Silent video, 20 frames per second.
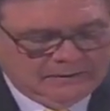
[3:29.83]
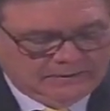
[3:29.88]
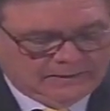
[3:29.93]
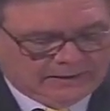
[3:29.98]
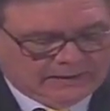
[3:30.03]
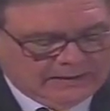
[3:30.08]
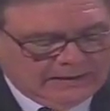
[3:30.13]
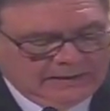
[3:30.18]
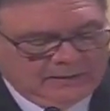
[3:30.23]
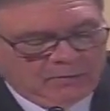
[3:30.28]

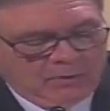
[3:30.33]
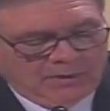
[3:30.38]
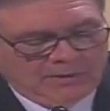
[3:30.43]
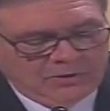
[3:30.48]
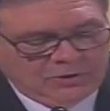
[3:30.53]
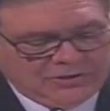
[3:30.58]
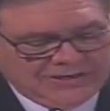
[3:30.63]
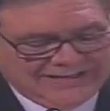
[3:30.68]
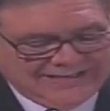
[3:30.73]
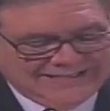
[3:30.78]
The Clean
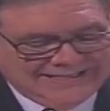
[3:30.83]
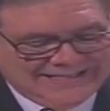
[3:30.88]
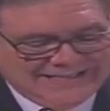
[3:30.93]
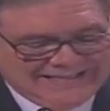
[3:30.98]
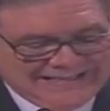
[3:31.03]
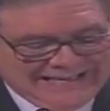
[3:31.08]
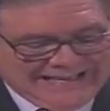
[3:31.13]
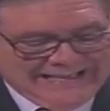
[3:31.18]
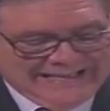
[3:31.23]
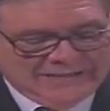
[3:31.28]
Watersheds
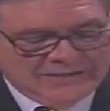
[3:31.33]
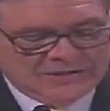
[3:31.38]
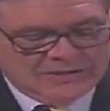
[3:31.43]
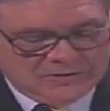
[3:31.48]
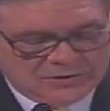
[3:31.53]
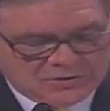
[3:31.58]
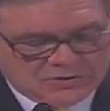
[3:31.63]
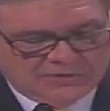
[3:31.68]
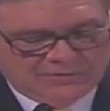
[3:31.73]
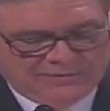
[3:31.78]
Needs
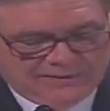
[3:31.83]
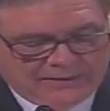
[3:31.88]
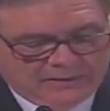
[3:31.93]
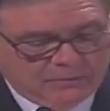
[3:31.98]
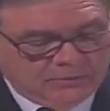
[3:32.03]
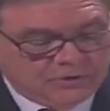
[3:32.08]
Survey,